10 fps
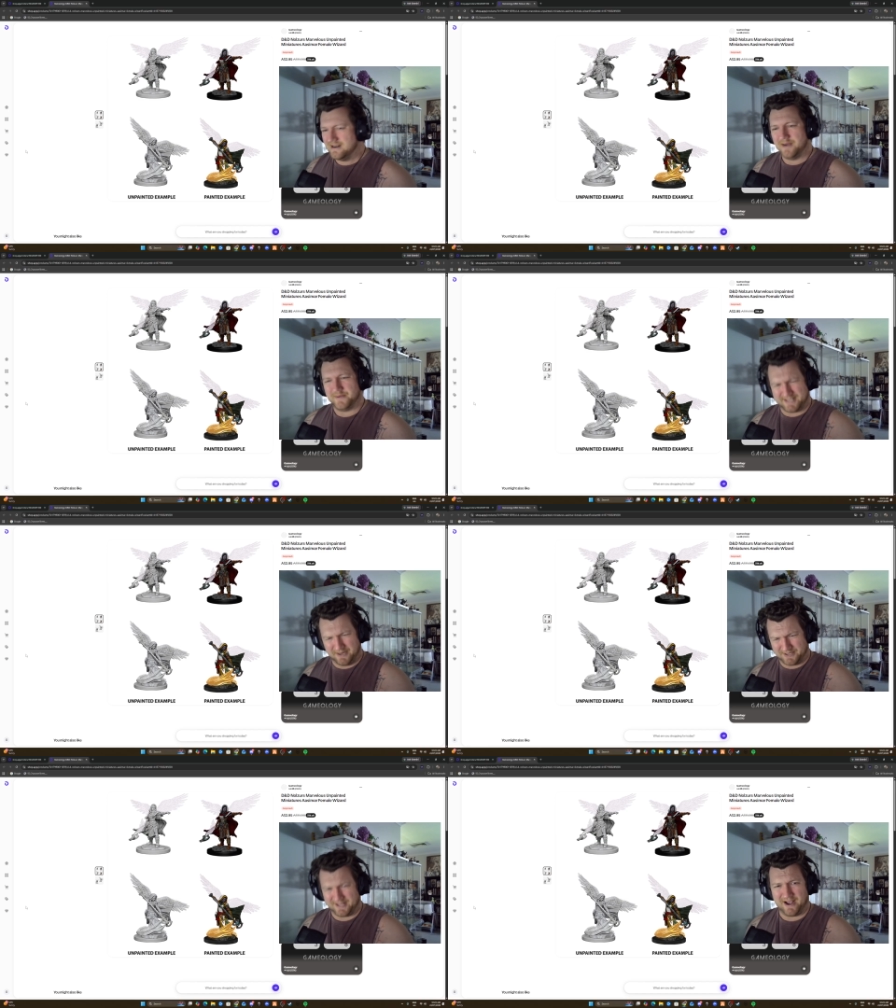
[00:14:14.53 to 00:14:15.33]
I'm
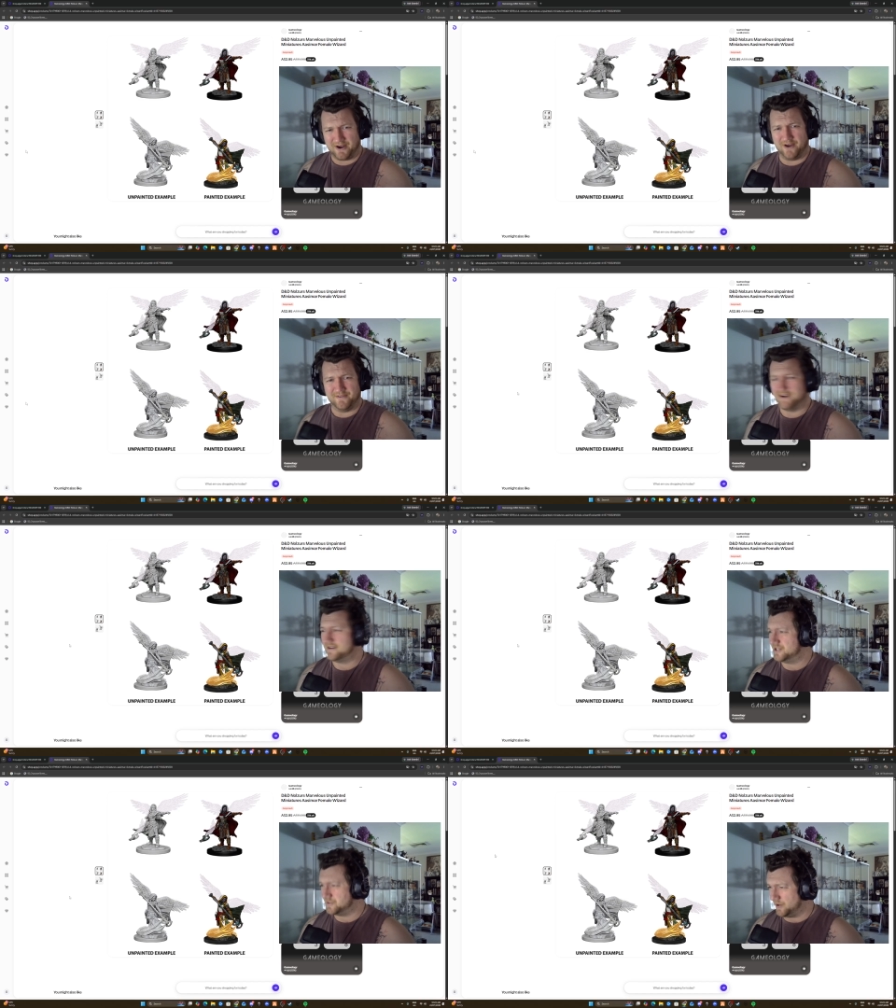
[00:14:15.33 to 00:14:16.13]
exceptionally hungover
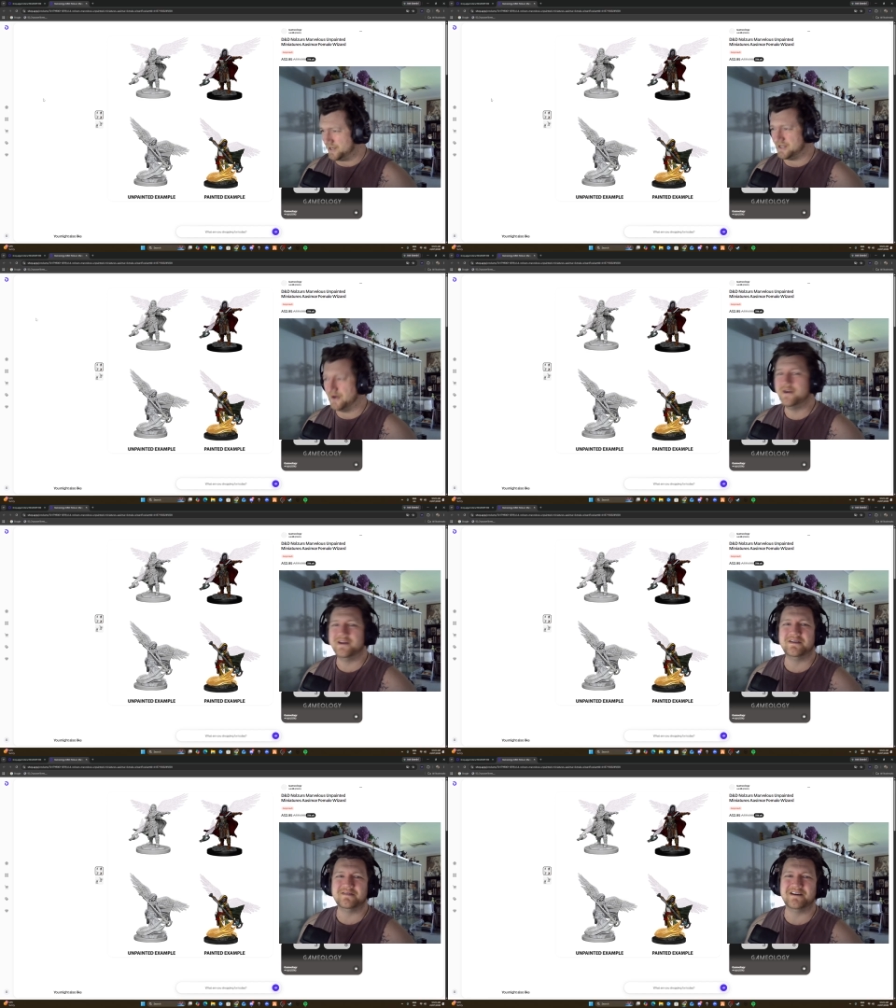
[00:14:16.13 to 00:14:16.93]
this morning, so
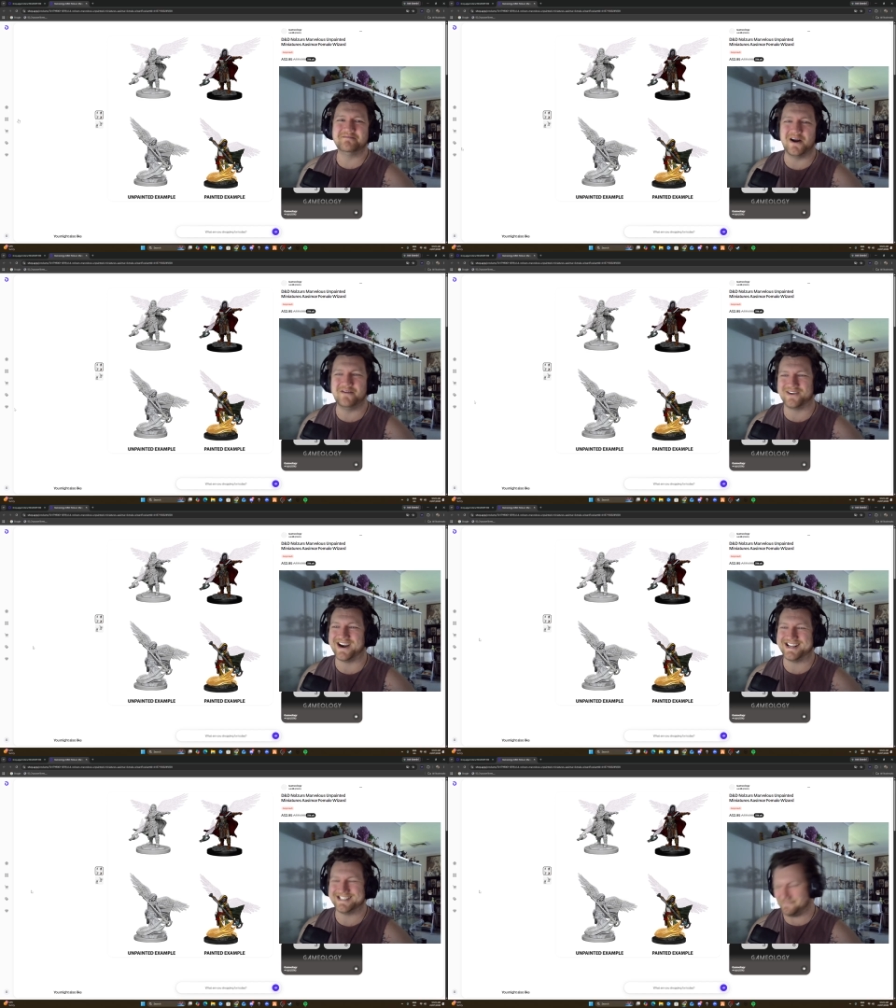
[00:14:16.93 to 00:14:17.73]
my
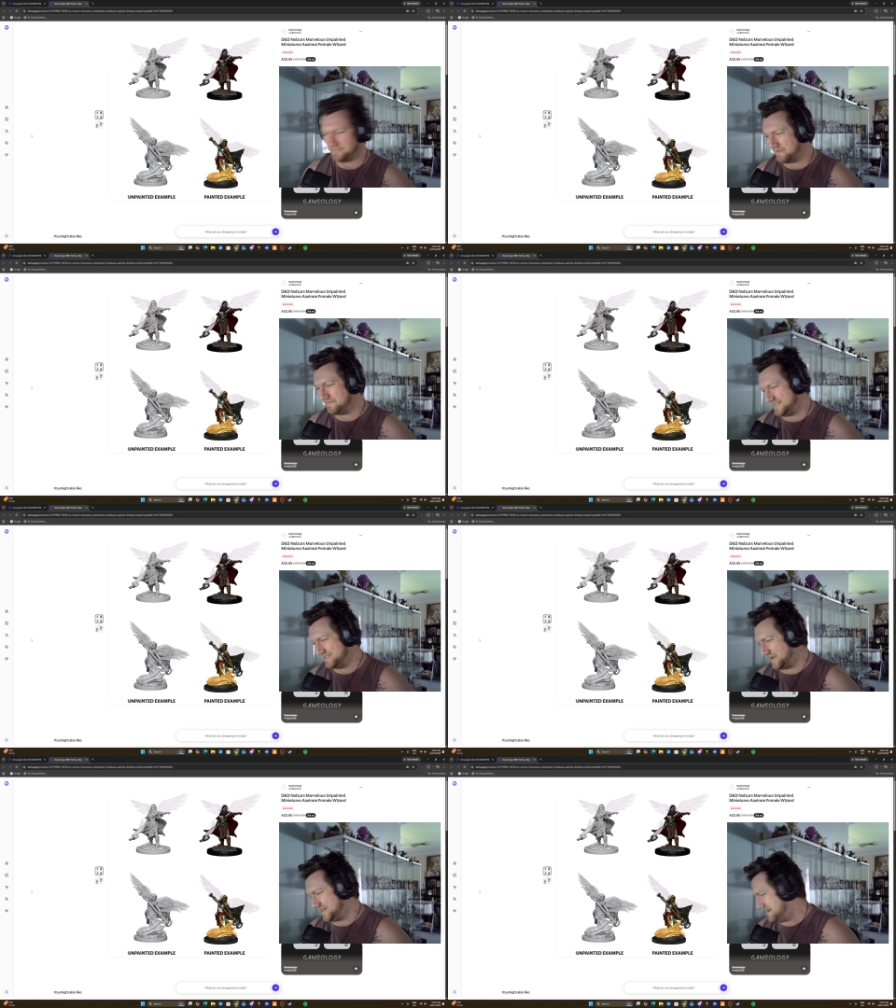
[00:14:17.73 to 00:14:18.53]
brain's probably
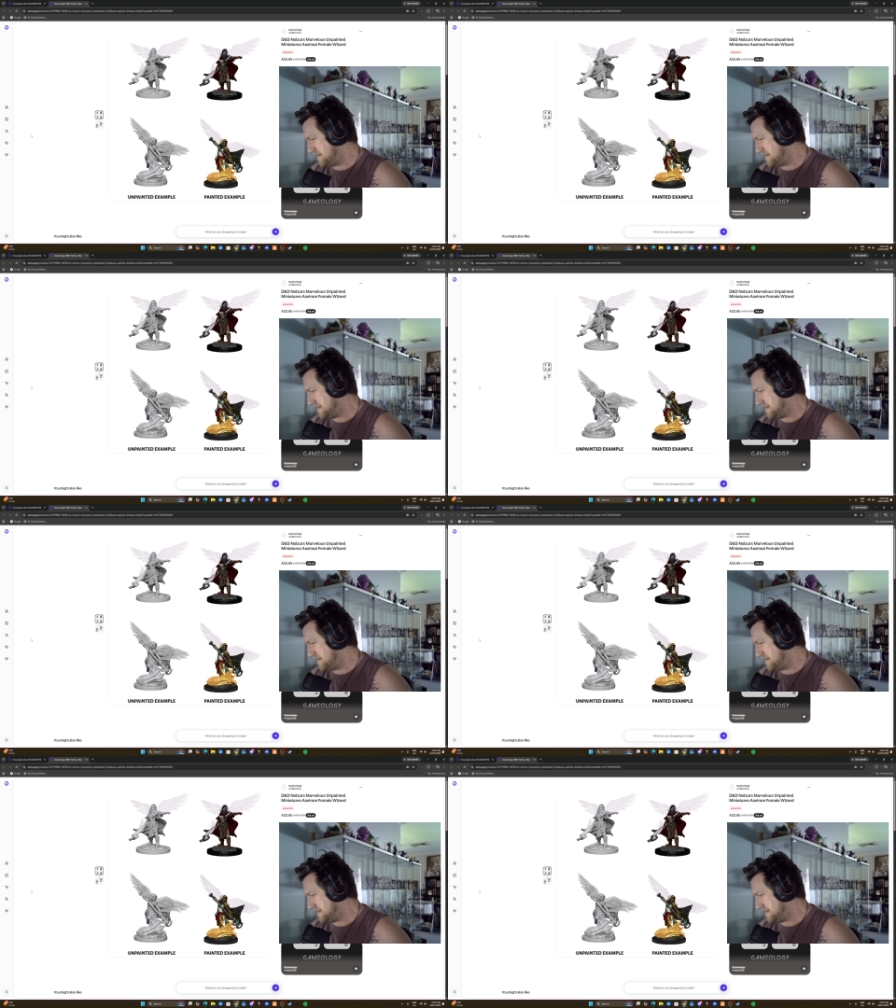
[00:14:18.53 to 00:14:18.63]
not